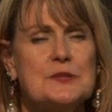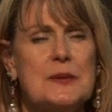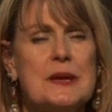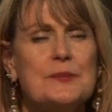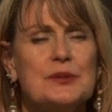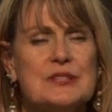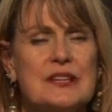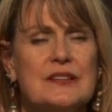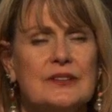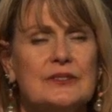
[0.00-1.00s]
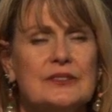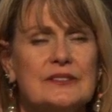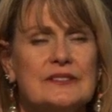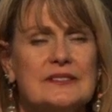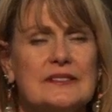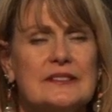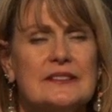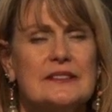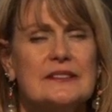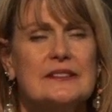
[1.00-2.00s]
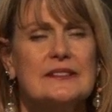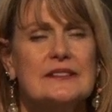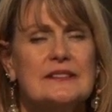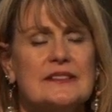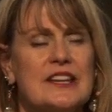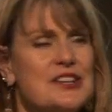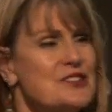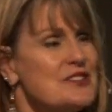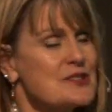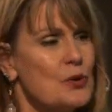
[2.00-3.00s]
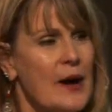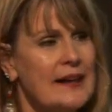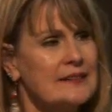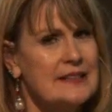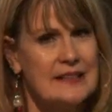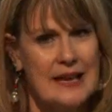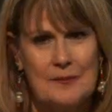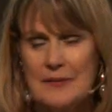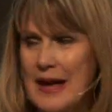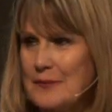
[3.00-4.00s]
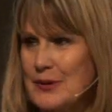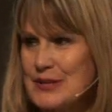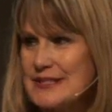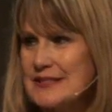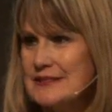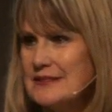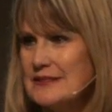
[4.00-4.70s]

people to you. Can you just quietly name that person